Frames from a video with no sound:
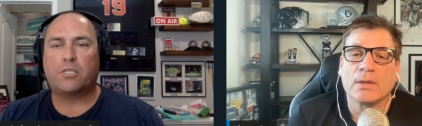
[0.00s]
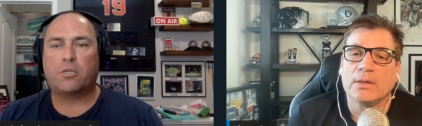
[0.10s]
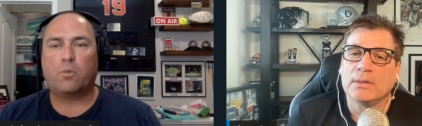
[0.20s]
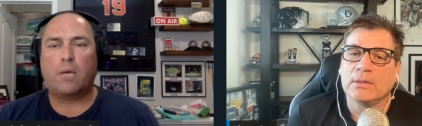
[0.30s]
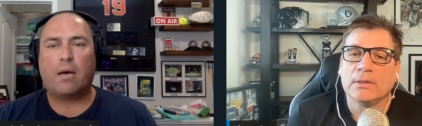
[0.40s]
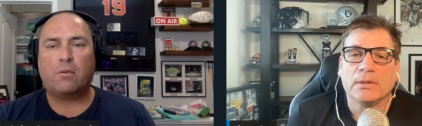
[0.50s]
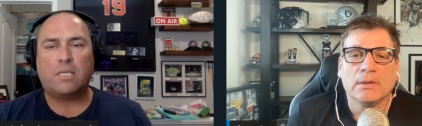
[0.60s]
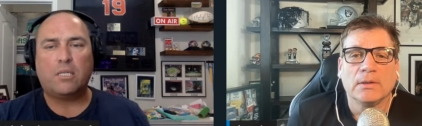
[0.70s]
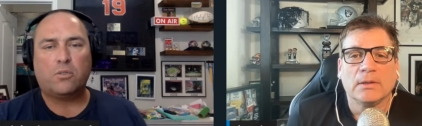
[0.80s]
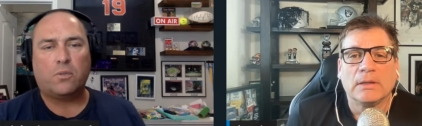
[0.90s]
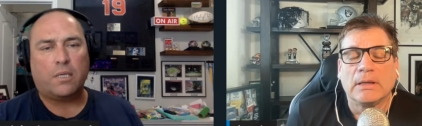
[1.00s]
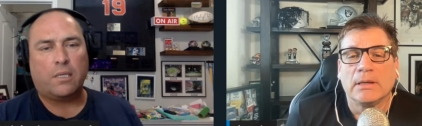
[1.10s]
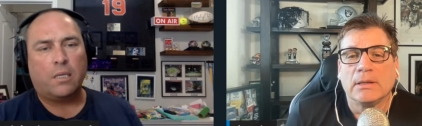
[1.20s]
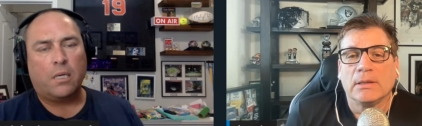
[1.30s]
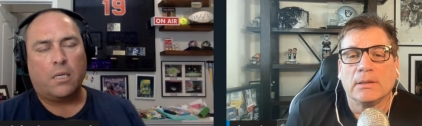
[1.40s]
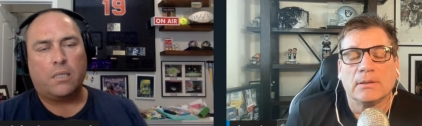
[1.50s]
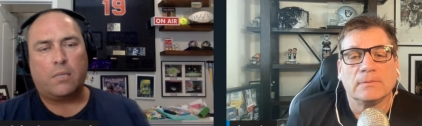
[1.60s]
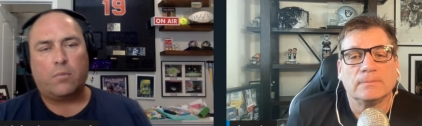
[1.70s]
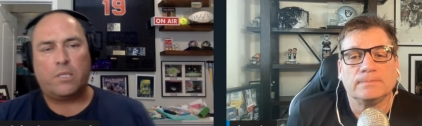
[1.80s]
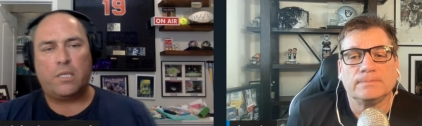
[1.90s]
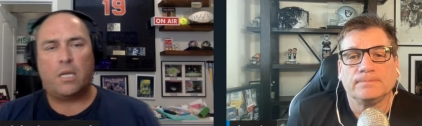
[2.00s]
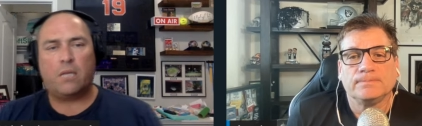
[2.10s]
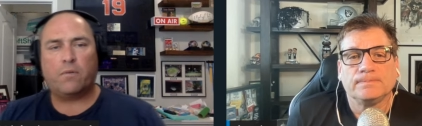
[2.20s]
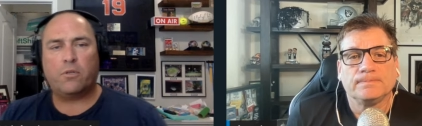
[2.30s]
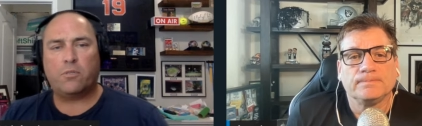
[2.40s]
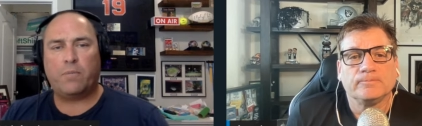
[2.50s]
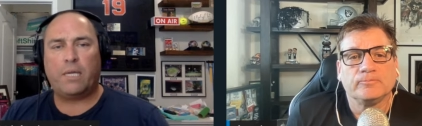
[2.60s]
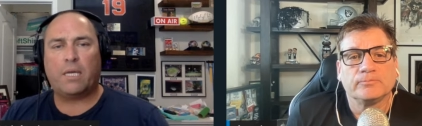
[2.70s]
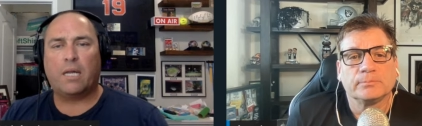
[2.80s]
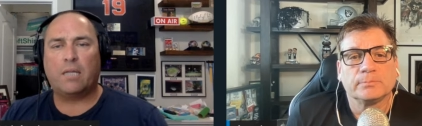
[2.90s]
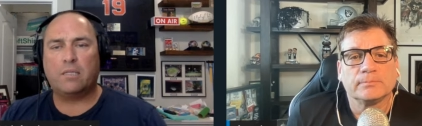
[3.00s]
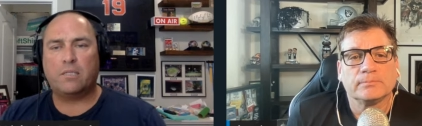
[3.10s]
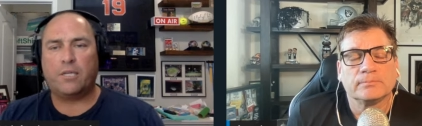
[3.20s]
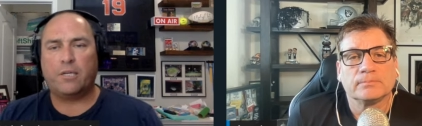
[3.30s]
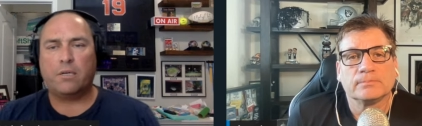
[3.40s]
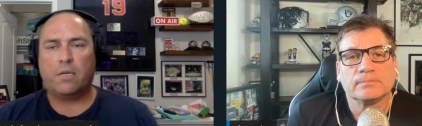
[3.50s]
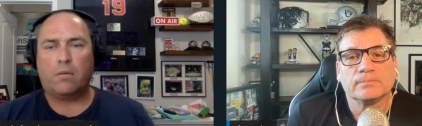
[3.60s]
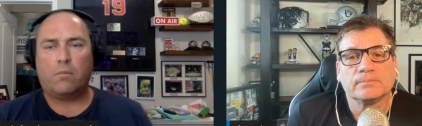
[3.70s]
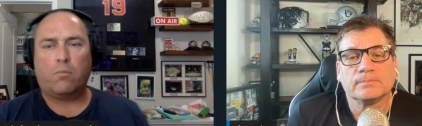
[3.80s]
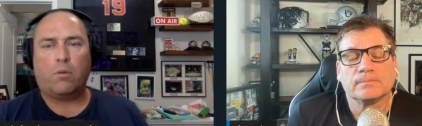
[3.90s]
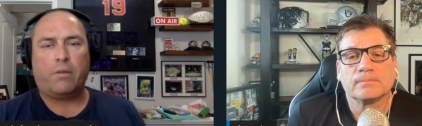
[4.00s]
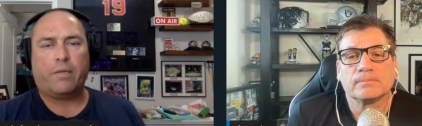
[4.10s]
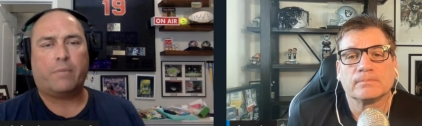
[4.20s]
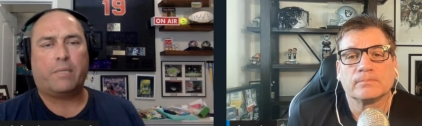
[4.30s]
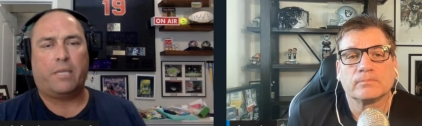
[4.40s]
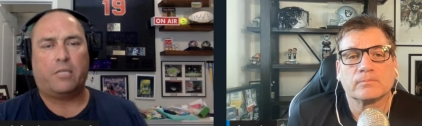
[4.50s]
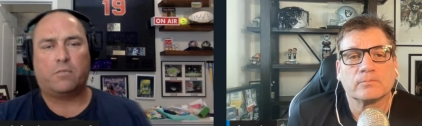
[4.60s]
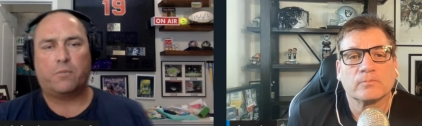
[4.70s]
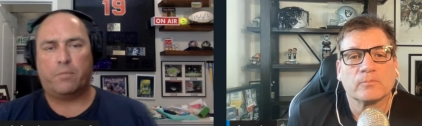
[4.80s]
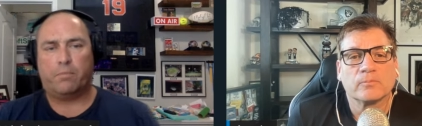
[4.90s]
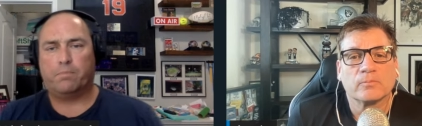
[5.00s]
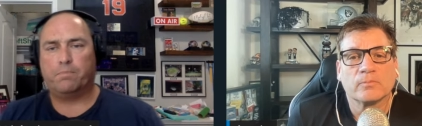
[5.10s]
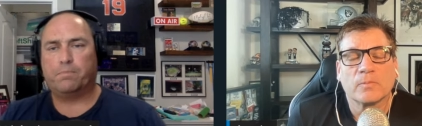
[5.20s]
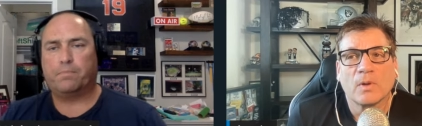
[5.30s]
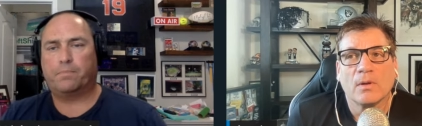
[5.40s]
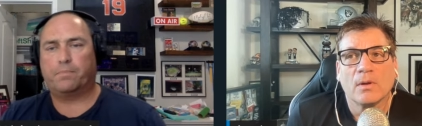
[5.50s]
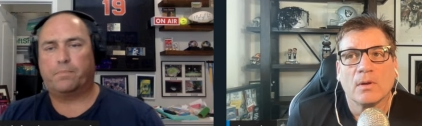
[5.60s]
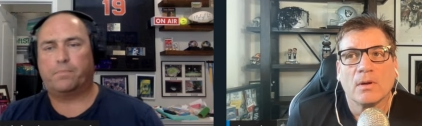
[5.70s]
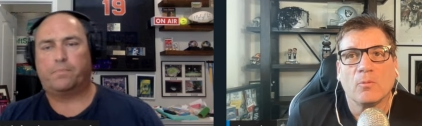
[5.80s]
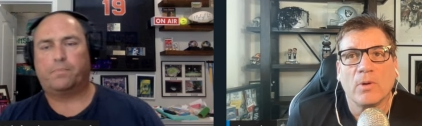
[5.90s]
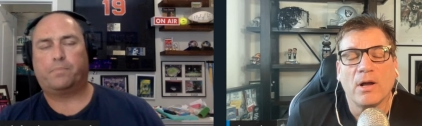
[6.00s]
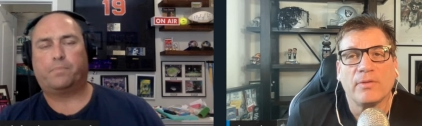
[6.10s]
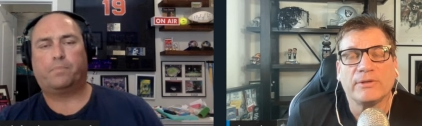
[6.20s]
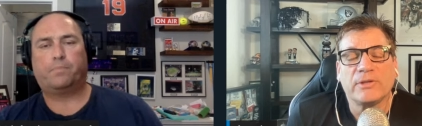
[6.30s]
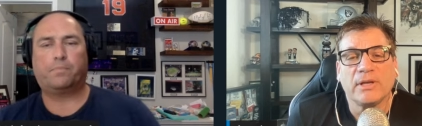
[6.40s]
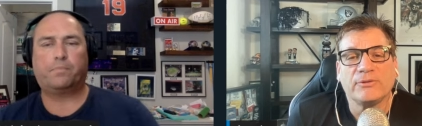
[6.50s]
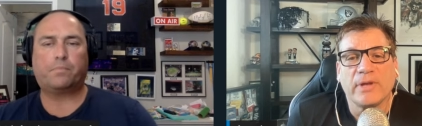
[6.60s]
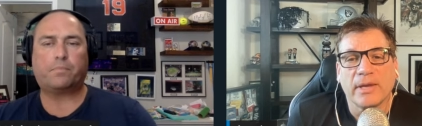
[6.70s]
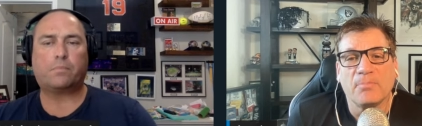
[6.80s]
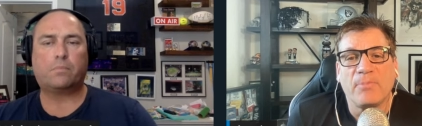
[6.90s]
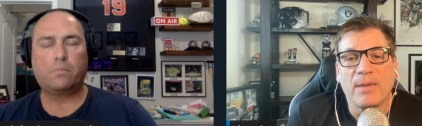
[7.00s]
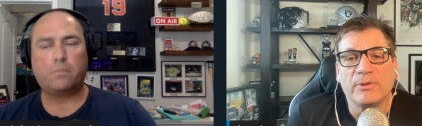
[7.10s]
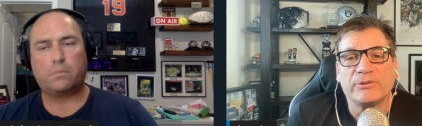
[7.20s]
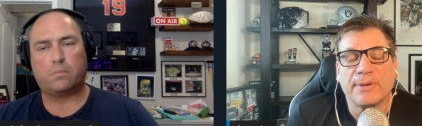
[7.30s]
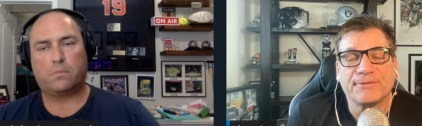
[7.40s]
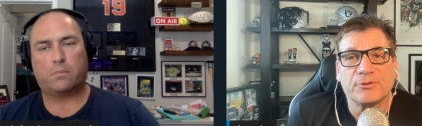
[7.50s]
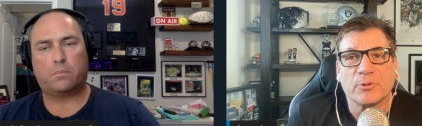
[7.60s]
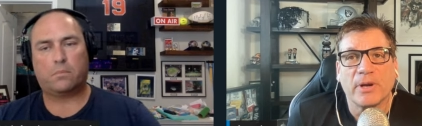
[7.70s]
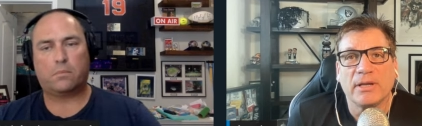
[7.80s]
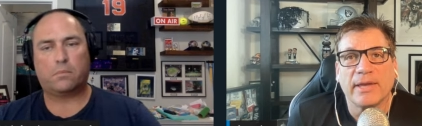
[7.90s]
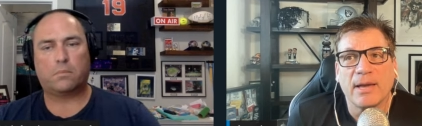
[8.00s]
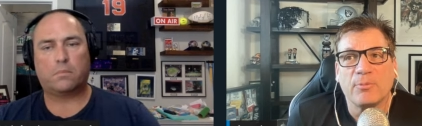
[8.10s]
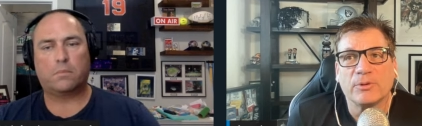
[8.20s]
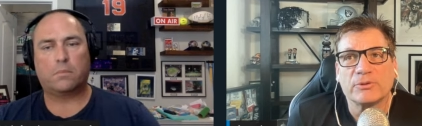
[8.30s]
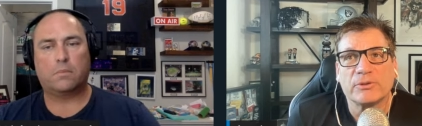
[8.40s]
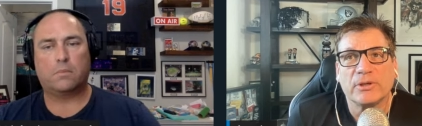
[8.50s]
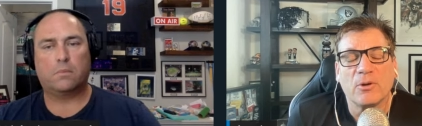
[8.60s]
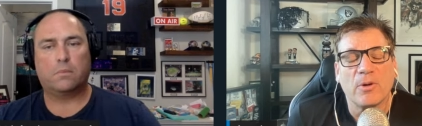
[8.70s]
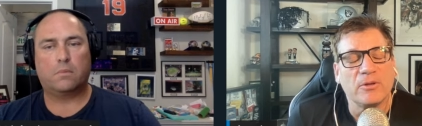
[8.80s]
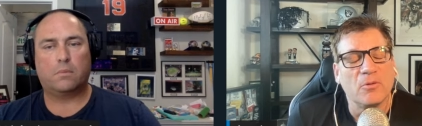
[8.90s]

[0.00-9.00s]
Speaker 1: year? How's he doing? Did, was he on the verge of being cut this year? And what are the expectations for him?
Speaker 2: Well, they said he's taking baby steps in training camp, which, you know what,